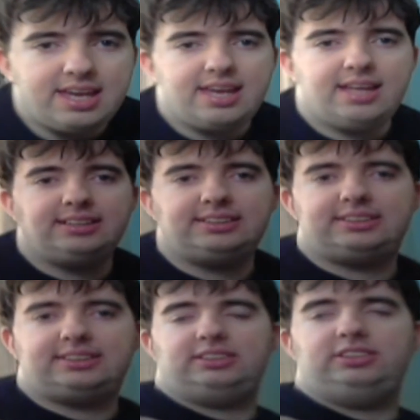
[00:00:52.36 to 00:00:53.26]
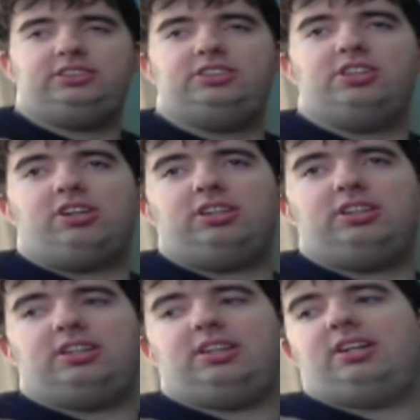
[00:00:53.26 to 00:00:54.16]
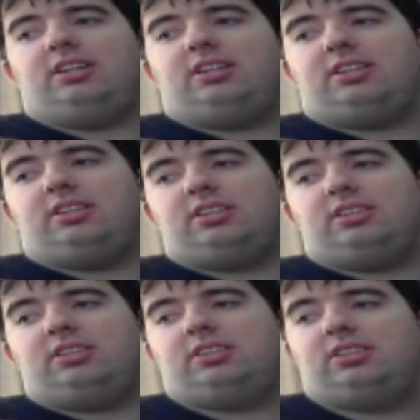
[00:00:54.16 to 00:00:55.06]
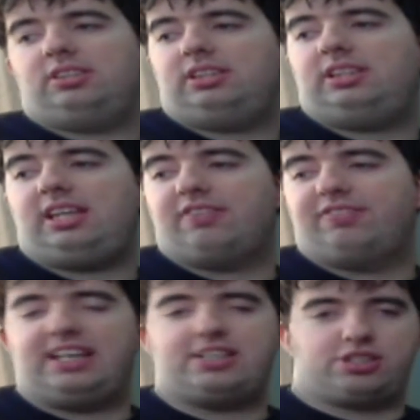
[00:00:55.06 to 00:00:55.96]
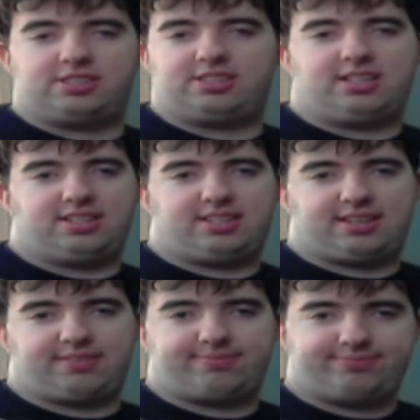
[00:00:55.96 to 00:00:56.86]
It's not a League of Legends kind of thing.